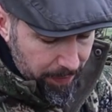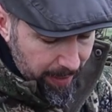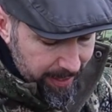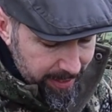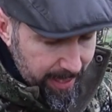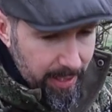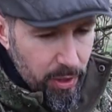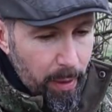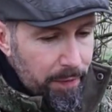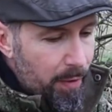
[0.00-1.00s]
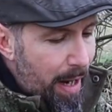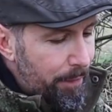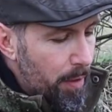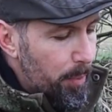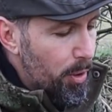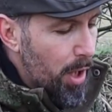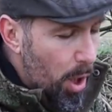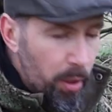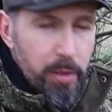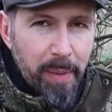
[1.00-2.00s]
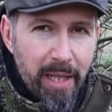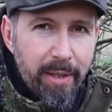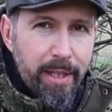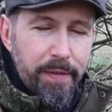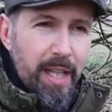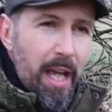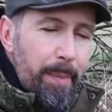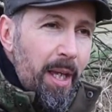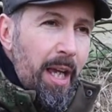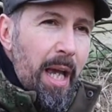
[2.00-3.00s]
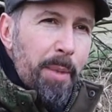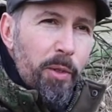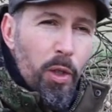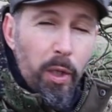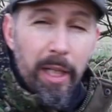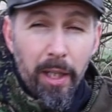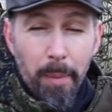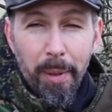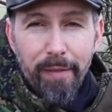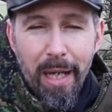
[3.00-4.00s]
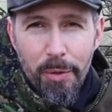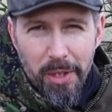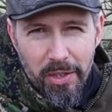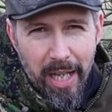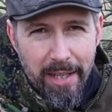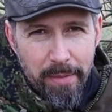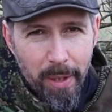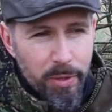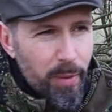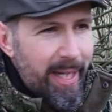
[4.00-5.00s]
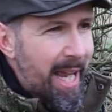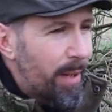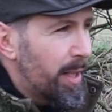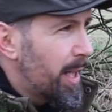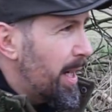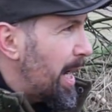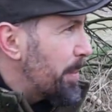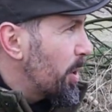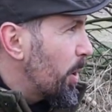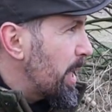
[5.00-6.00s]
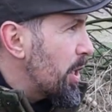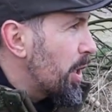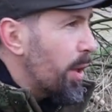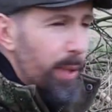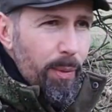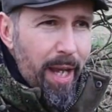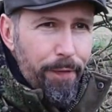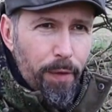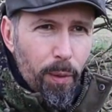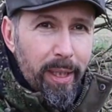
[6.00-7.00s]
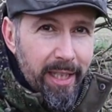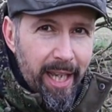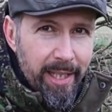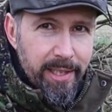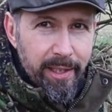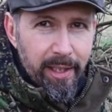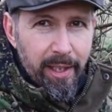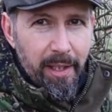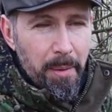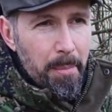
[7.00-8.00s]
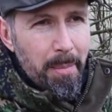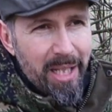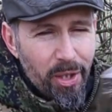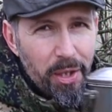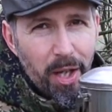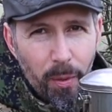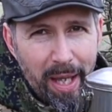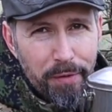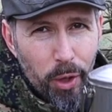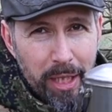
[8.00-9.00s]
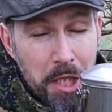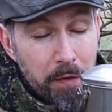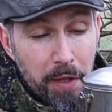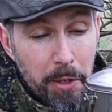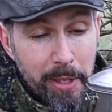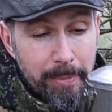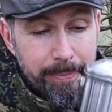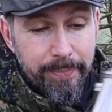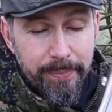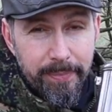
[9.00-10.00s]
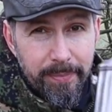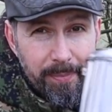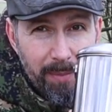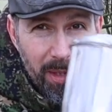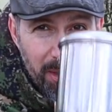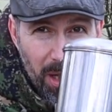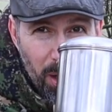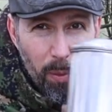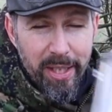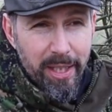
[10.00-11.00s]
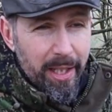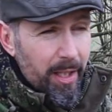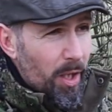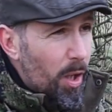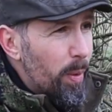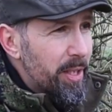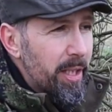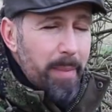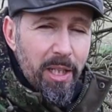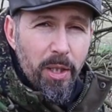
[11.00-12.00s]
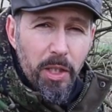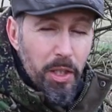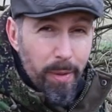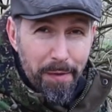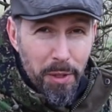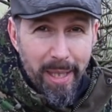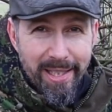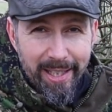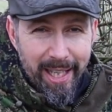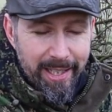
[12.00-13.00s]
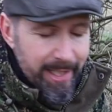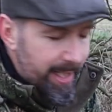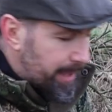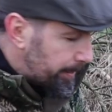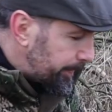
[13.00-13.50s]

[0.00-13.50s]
things in this. So if you're out for a prolonged period of time, I'm not talking a couple of hours on the side of the motorway now, I'm talking you're going away for a weekend, make sure you've got a way of cooking your food. Always gonna be good, because you have to eat at the end of the day.